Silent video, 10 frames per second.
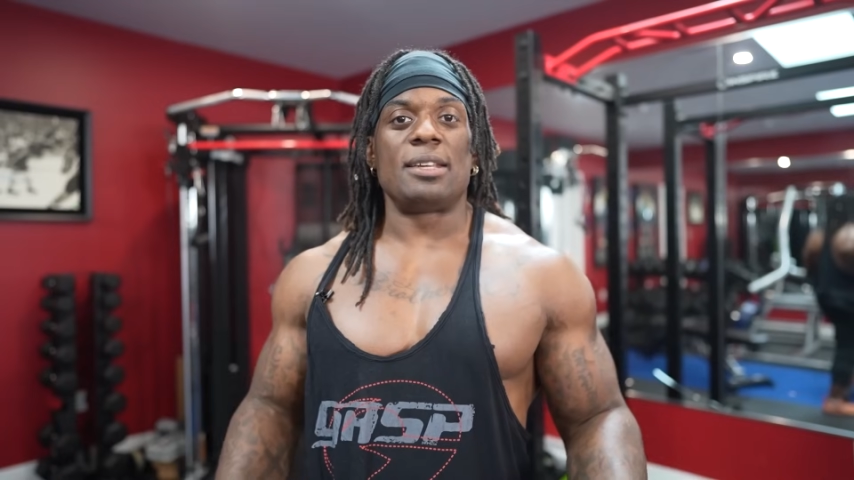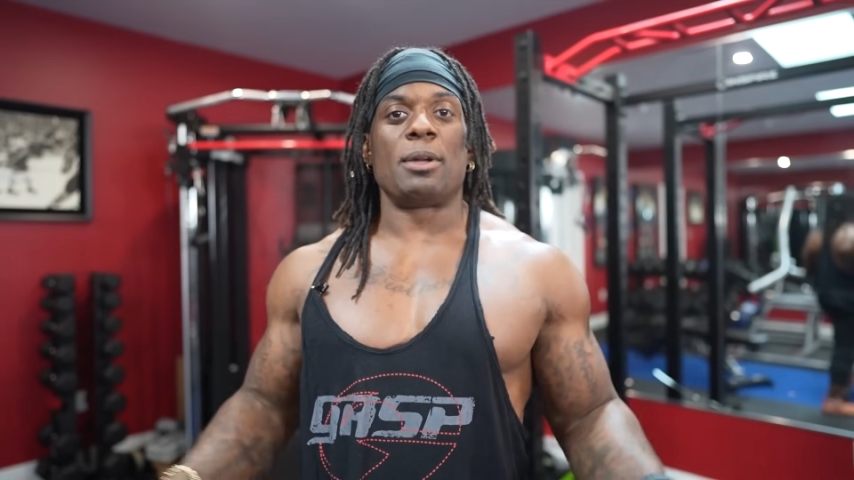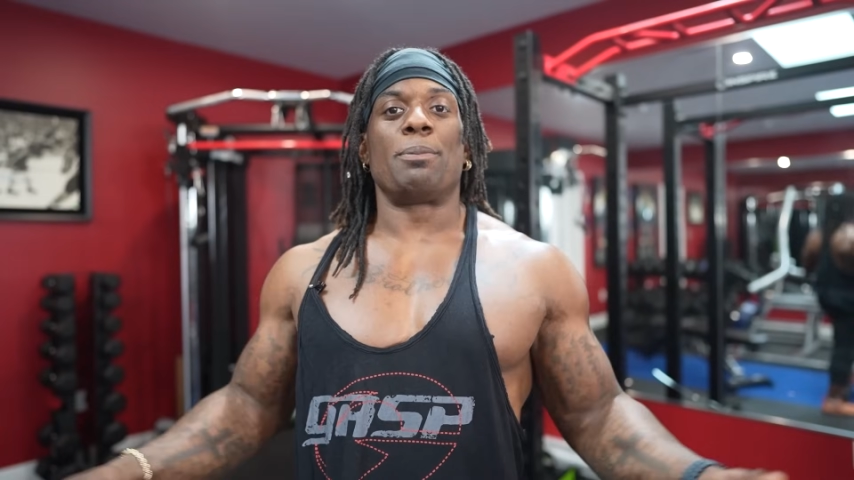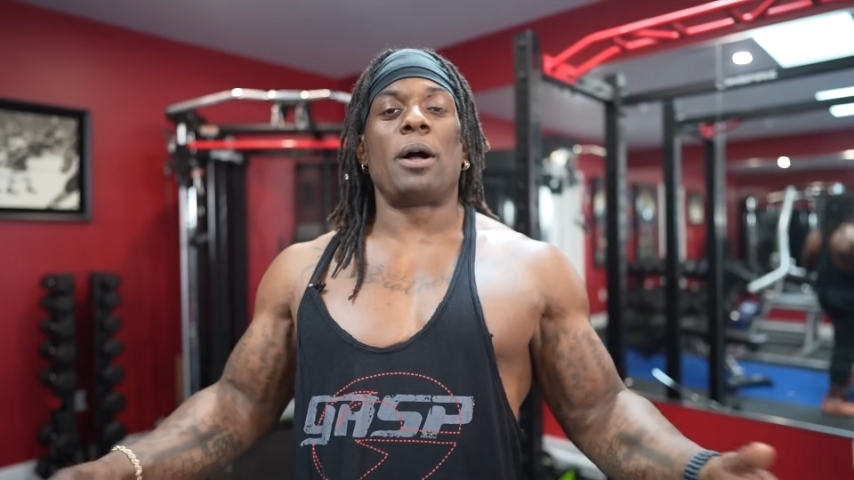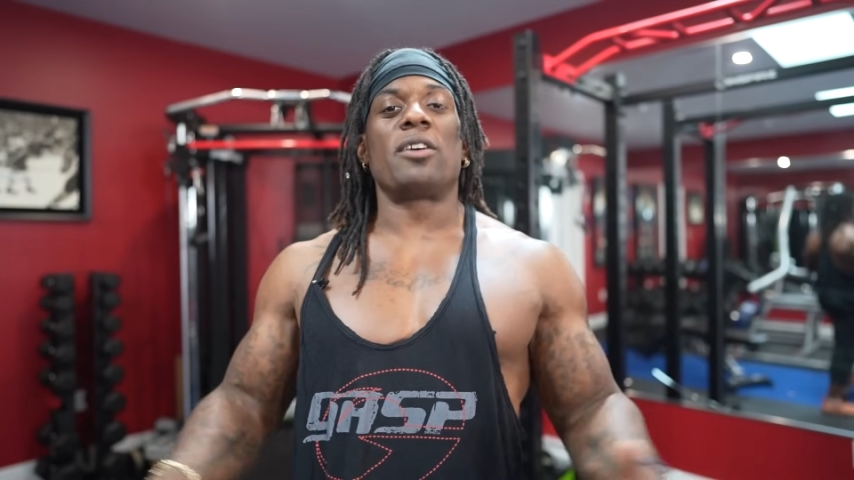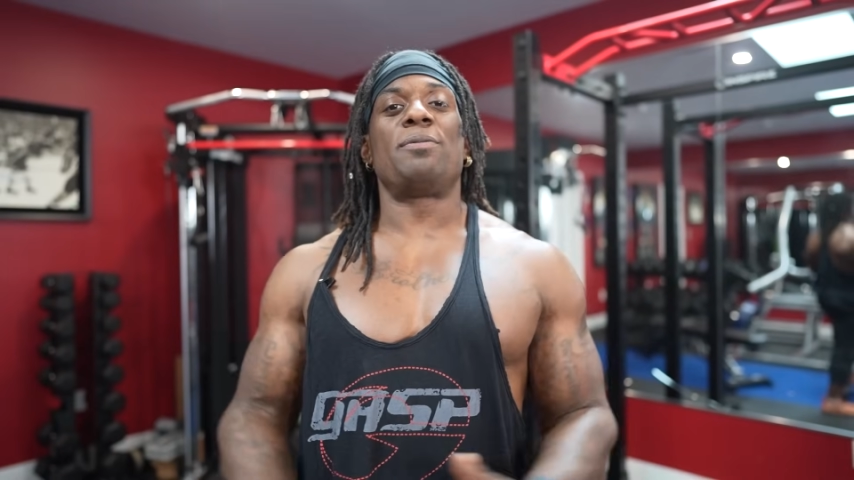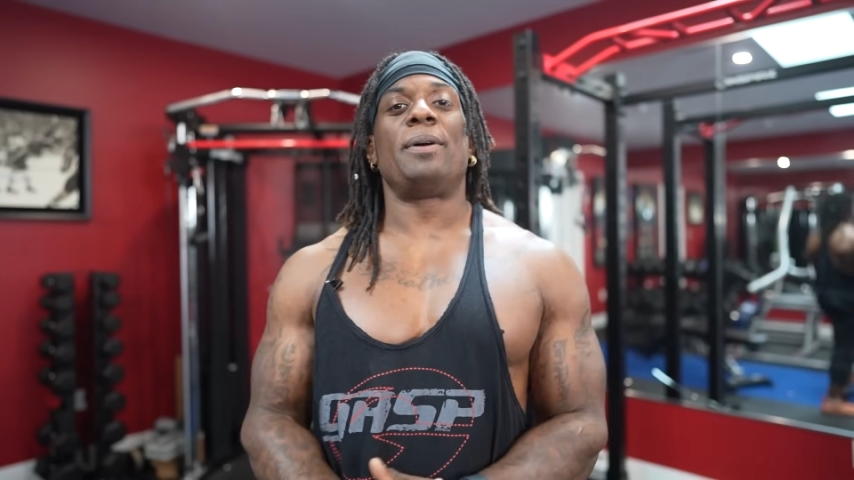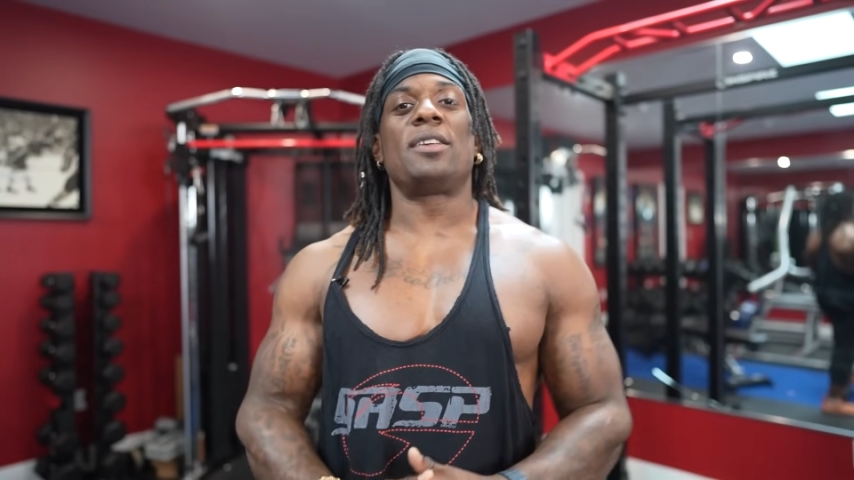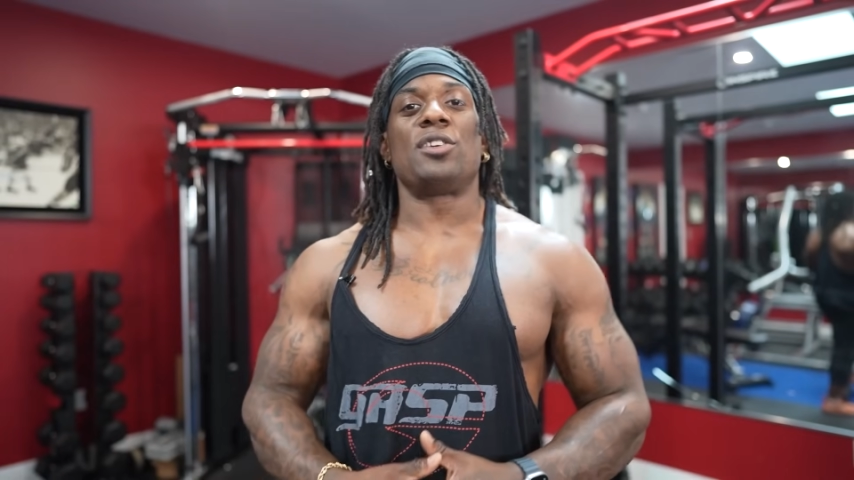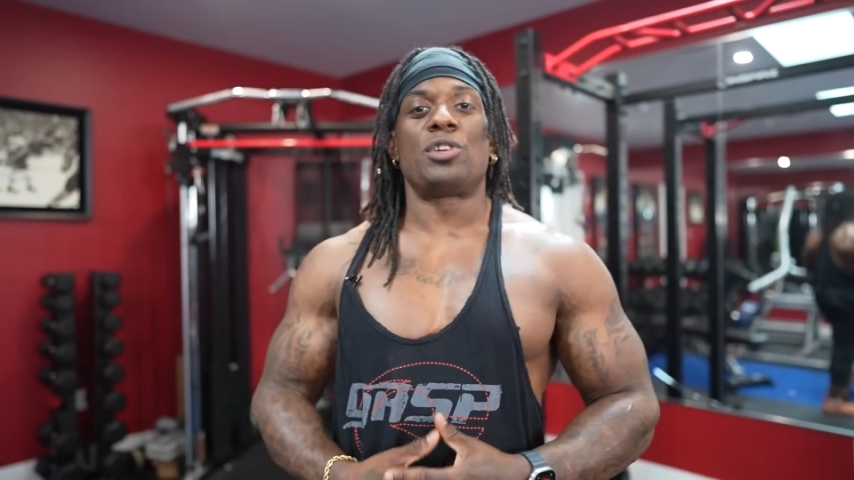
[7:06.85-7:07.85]
Send me your progress
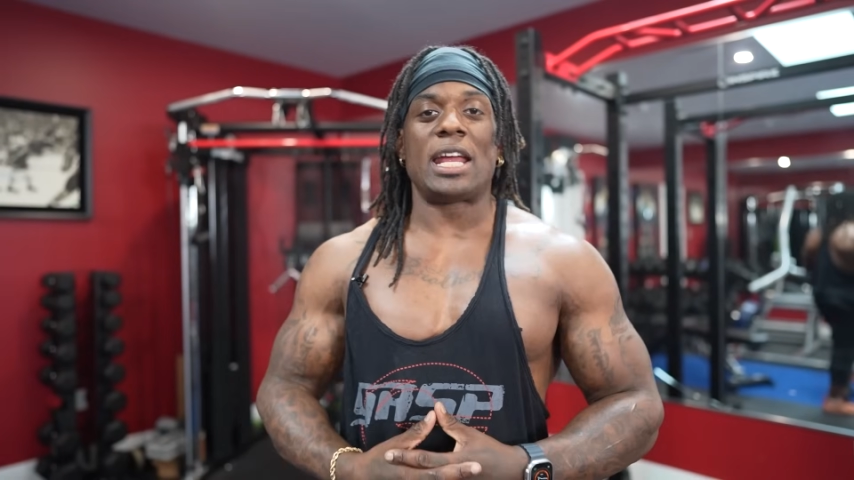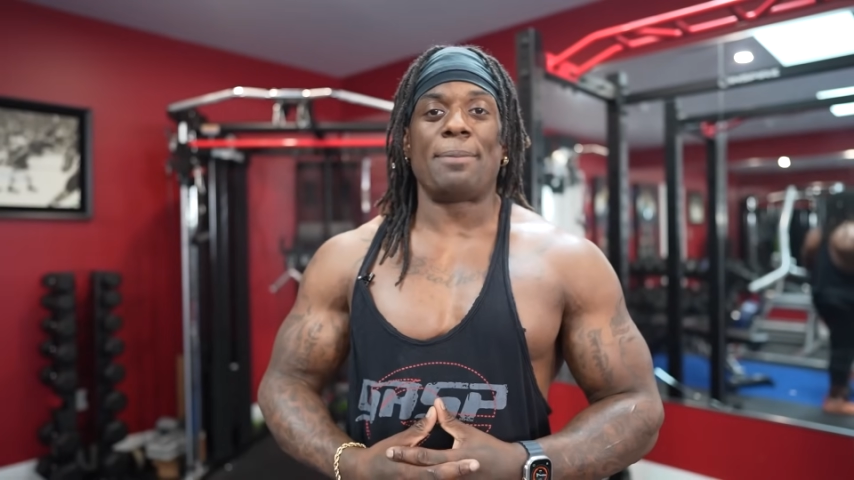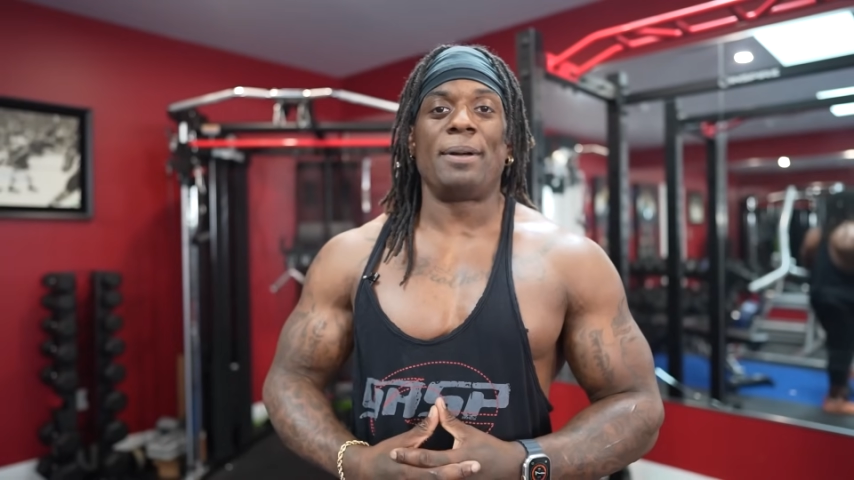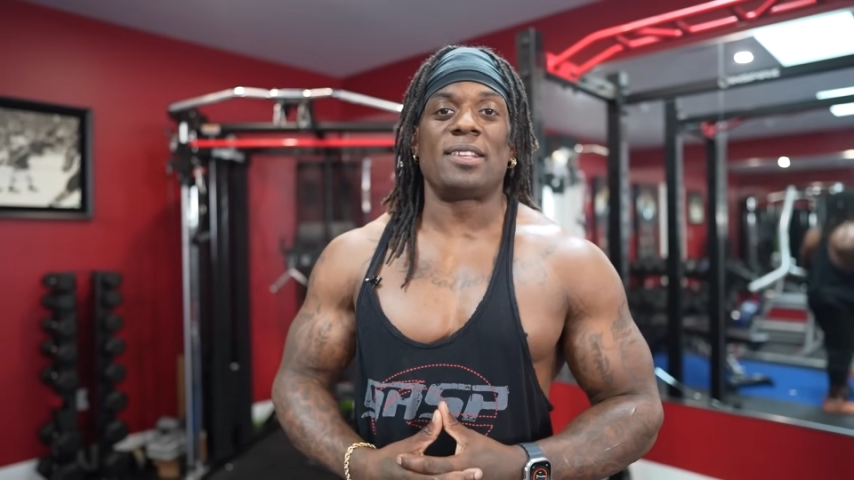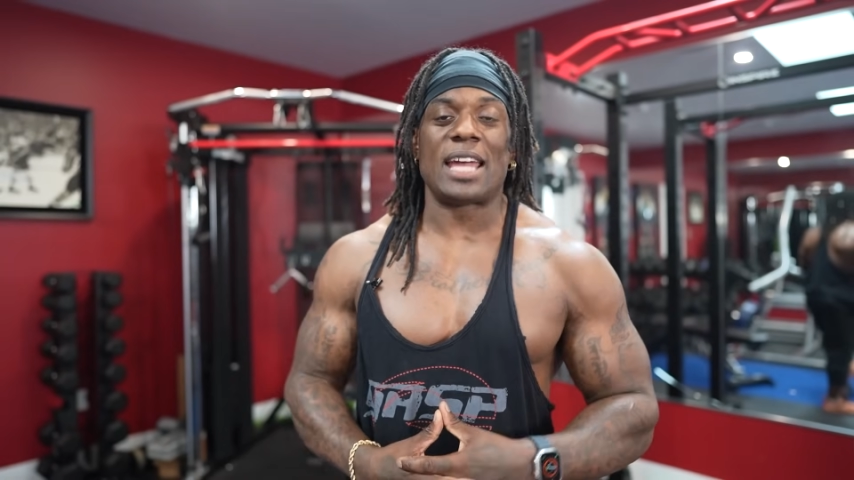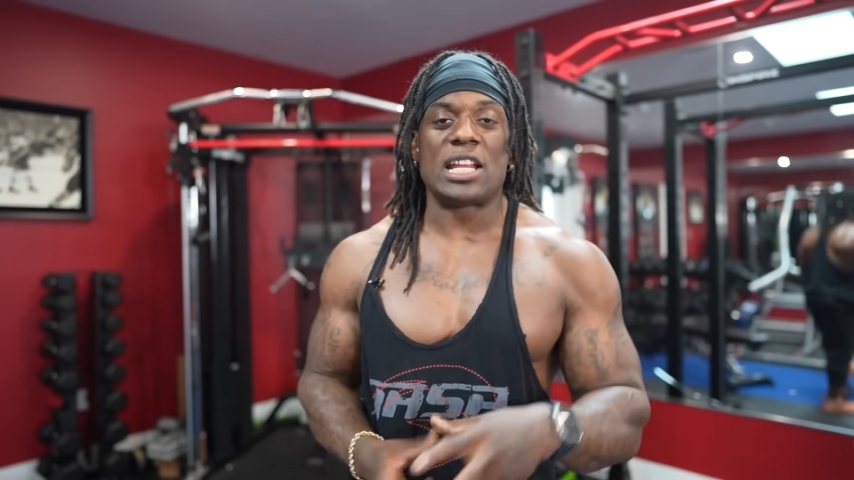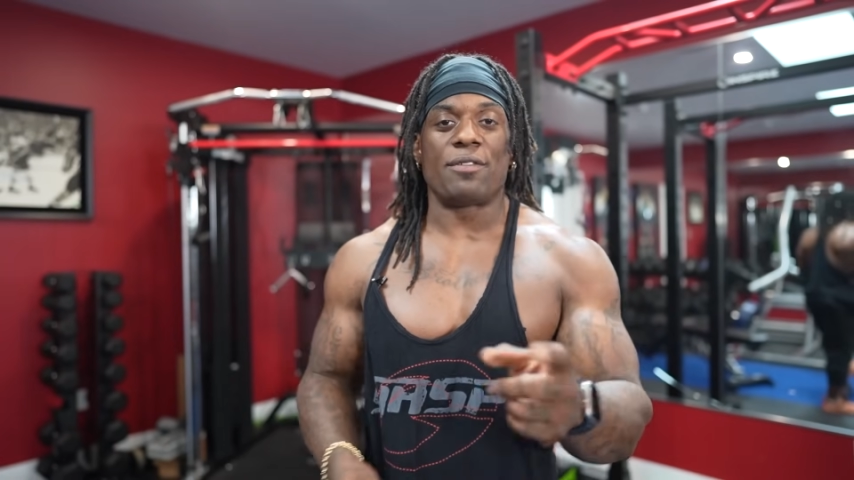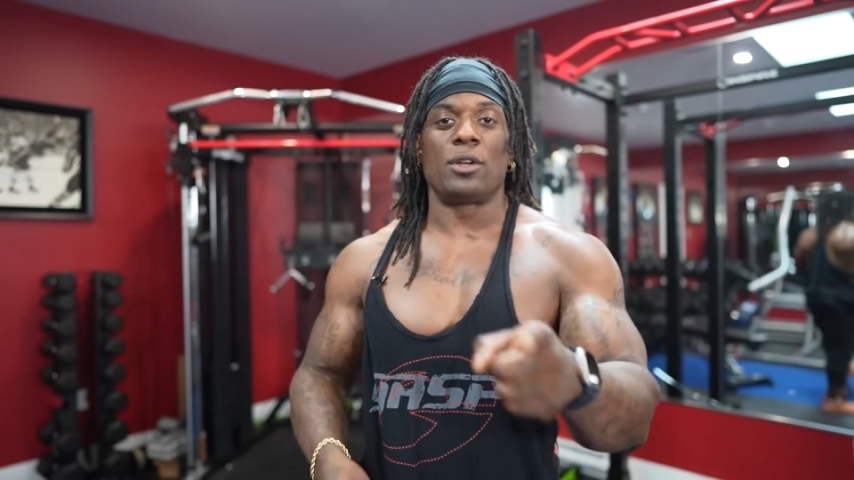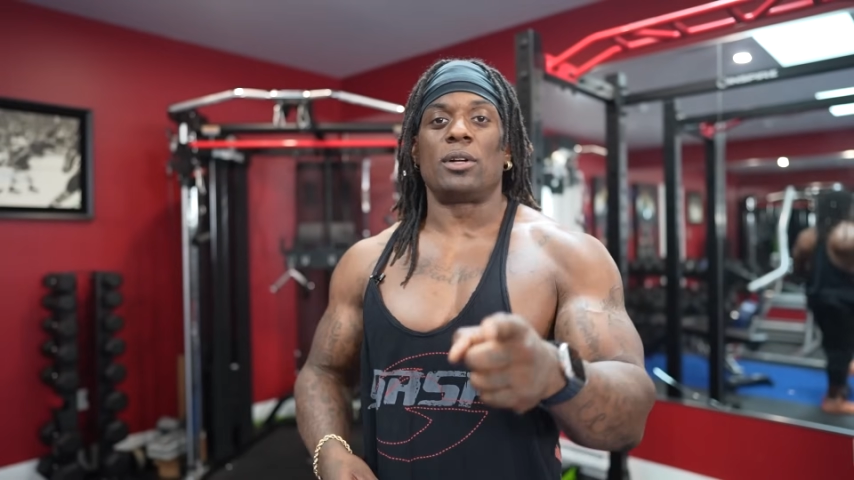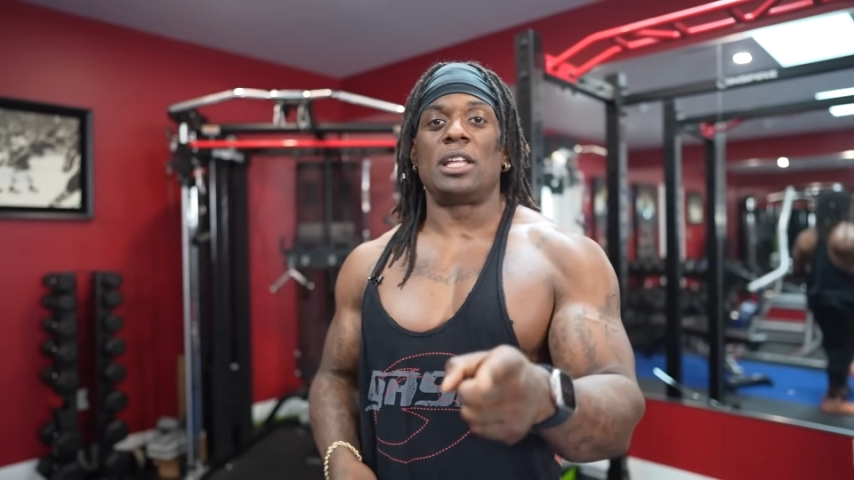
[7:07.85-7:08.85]
pics, your training pics, and
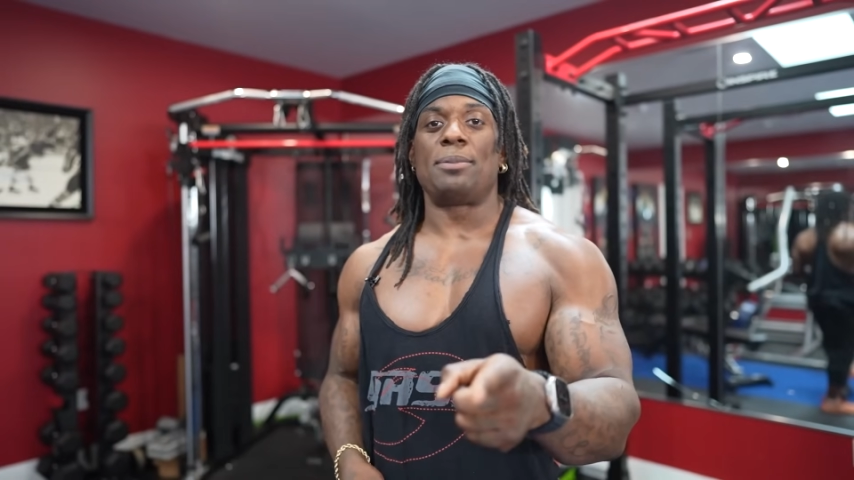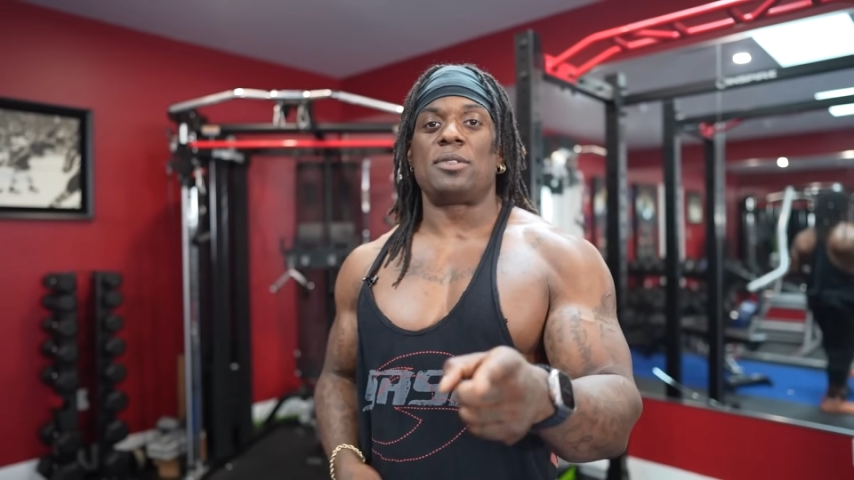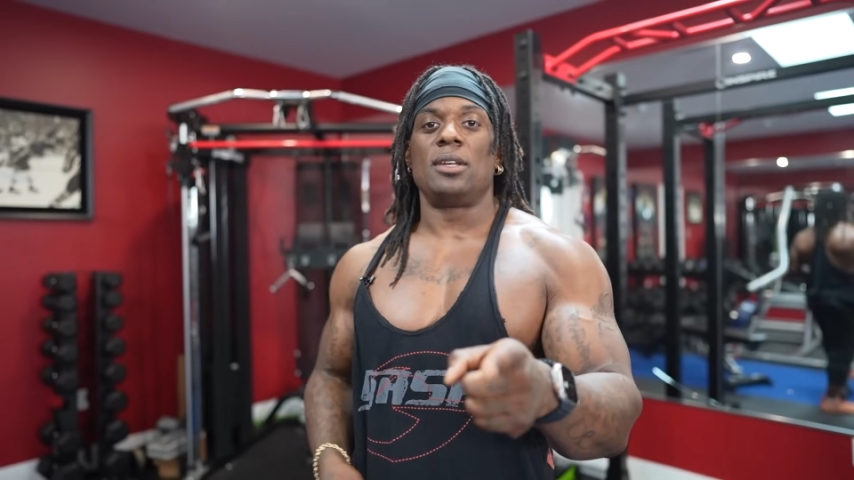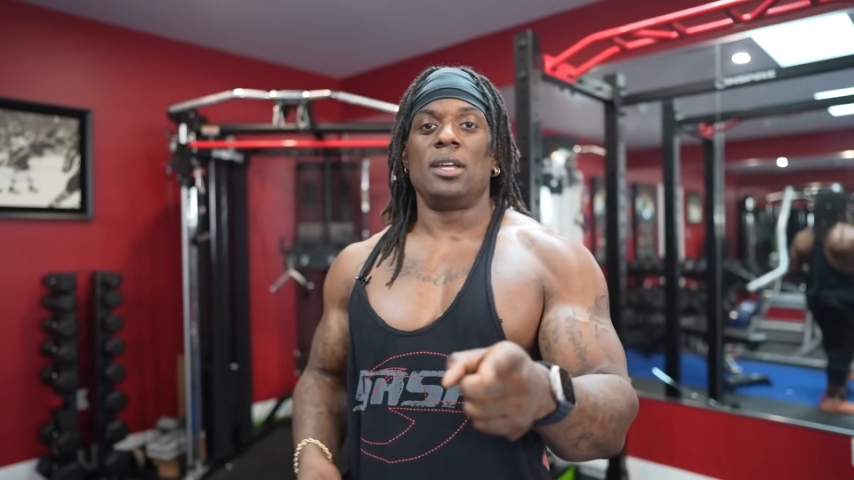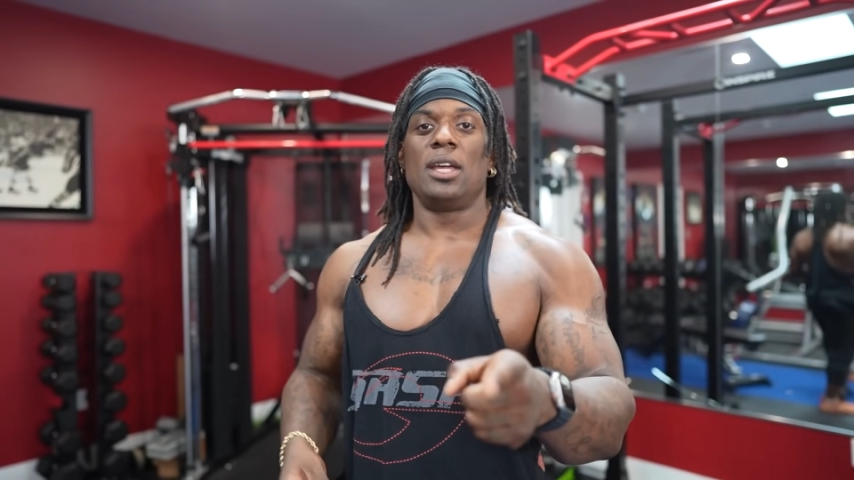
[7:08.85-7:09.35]
your video clips.